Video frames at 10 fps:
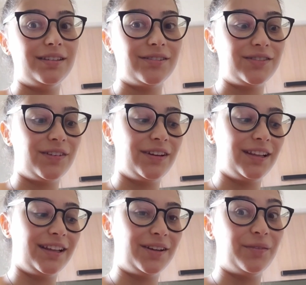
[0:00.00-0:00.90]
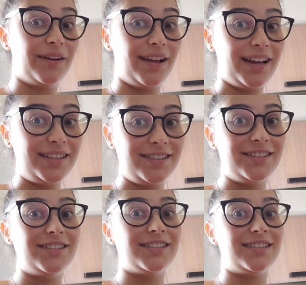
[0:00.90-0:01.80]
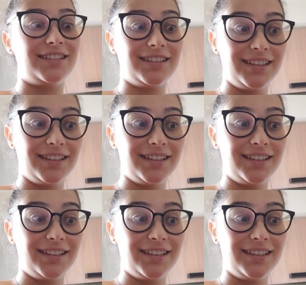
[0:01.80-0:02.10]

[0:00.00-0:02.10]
So it's very like, well, I should just